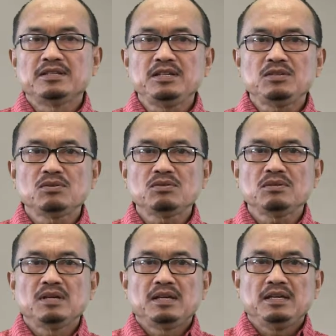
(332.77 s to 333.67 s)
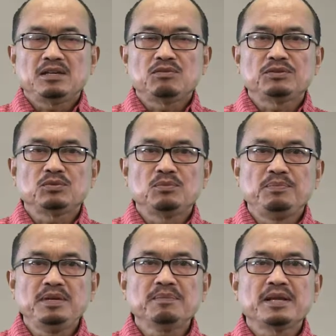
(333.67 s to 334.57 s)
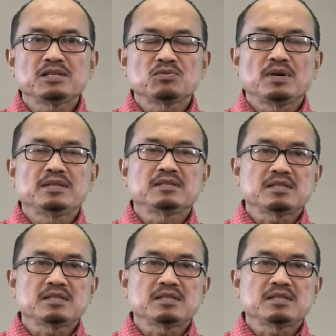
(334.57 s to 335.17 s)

D2 equal to B minus 1